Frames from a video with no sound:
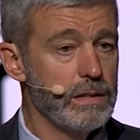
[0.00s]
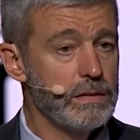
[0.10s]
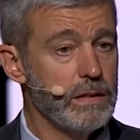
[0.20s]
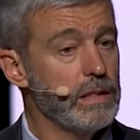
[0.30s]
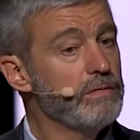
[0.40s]

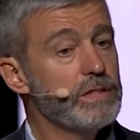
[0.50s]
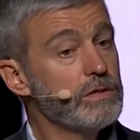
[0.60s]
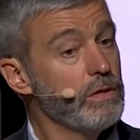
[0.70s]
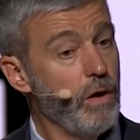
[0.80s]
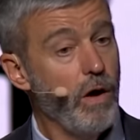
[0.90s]
To live
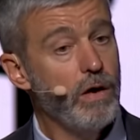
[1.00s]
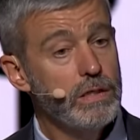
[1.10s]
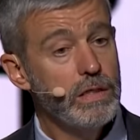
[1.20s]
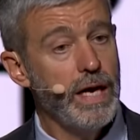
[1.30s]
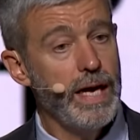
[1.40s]
as
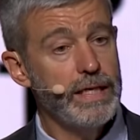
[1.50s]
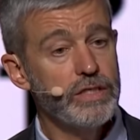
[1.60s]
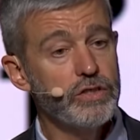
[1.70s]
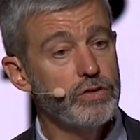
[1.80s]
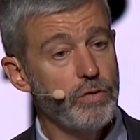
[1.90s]
long and
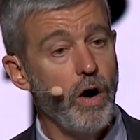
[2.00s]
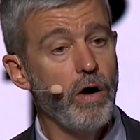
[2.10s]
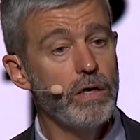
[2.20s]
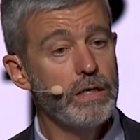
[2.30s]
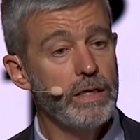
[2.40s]
as
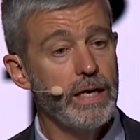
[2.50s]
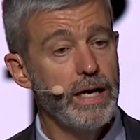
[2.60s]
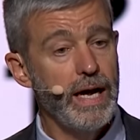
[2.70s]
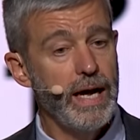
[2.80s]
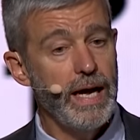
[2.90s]
strong
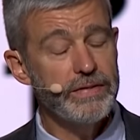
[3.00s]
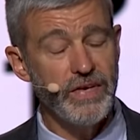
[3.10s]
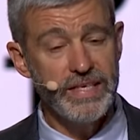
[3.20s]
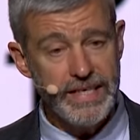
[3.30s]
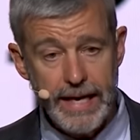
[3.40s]
as
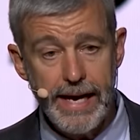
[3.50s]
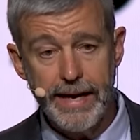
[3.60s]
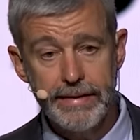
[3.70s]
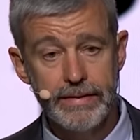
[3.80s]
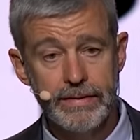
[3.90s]
I
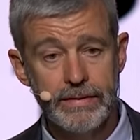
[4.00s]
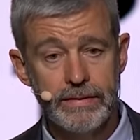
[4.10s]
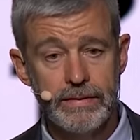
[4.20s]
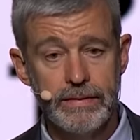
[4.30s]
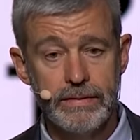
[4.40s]
can,
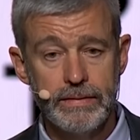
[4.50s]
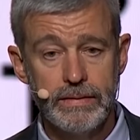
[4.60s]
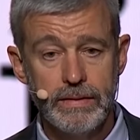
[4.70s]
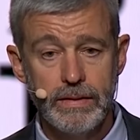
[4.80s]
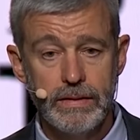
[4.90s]

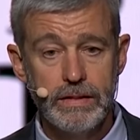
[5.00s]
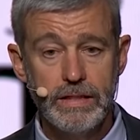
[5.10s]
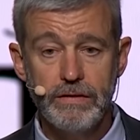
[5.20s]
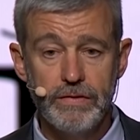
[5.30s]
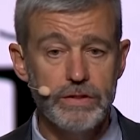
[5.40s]
to
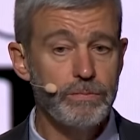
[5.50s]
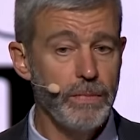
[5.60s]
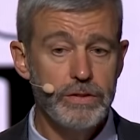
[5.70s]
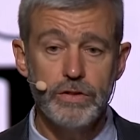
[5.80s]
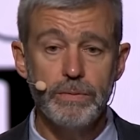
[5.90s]
give as
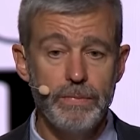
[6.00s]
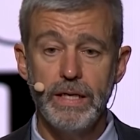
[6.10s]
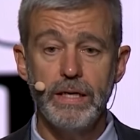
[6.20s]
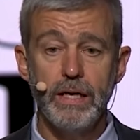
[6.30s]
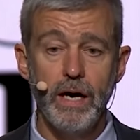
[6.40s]
much of
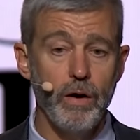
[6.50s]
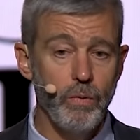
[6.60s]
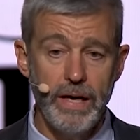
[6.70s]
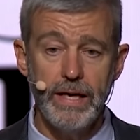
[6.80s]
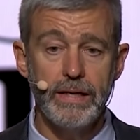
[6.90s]
me
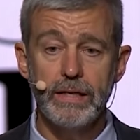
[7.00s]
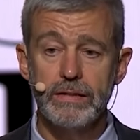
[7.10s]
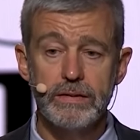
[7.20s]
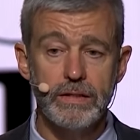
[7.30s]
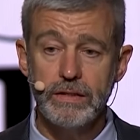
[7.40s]
away
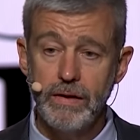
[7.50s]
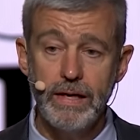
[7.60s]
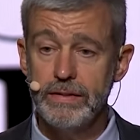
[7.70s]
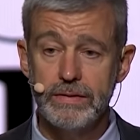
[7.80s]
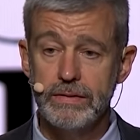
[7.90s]
to
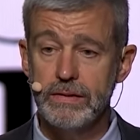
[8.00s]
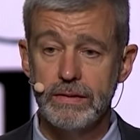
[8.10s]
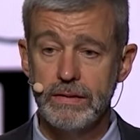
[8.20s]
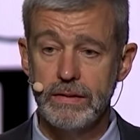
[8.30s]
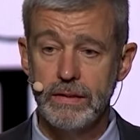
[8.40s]
Christ.
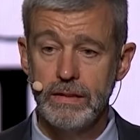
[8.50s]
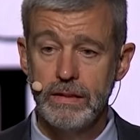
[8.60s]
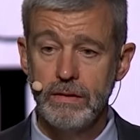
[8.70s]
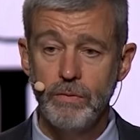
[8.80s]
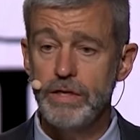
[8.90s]

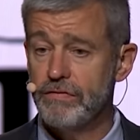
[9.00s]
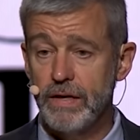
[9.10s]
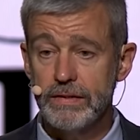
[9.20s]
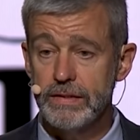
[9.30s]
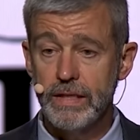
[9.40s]
Where do you
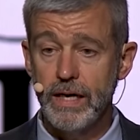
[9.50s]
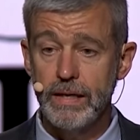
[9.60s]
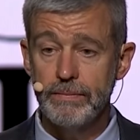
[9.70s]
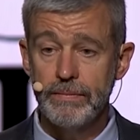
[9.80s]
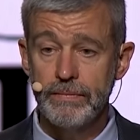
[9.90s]
find the
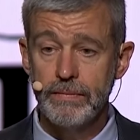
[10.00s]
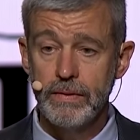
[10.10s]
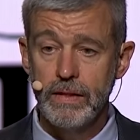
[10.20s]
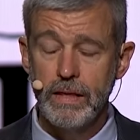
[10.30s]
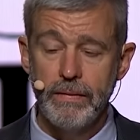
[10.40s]
time?
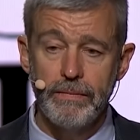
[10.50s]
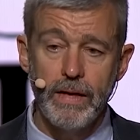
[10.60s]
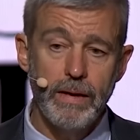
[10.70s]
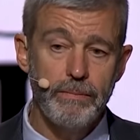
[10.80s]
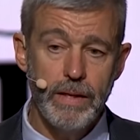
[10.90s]

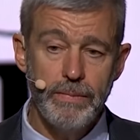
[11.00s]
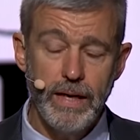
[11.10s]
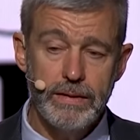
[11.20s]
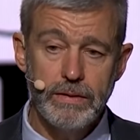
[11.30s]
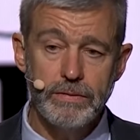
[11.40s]
Maybe
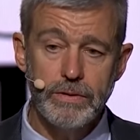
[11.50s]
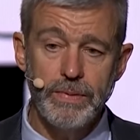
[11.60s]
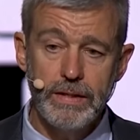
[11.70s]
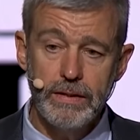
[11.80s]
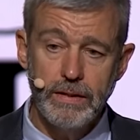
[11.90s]
I don't
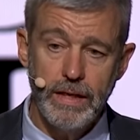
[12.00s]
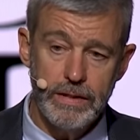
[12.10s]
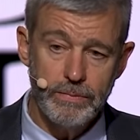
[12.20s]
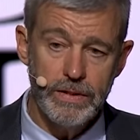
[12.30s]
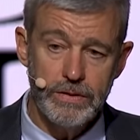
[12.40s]
spend
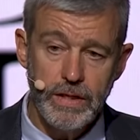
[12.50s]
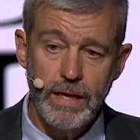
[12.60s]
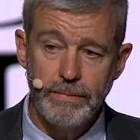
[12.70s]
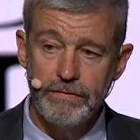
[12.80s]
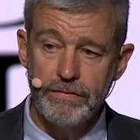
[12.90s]
as much
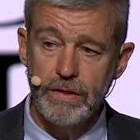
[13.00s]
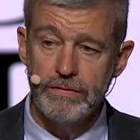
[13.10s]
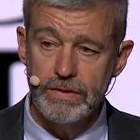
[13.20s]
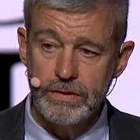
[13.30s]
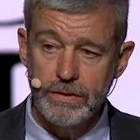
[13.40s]
time in front
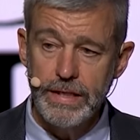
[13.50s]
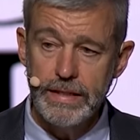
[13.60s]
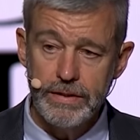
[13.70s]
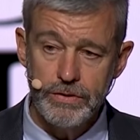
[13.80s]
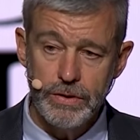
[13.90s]
of a
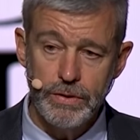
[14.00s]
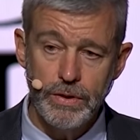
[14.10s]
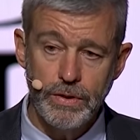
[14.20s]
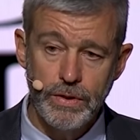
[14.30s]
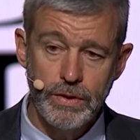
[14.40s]
screen as you do.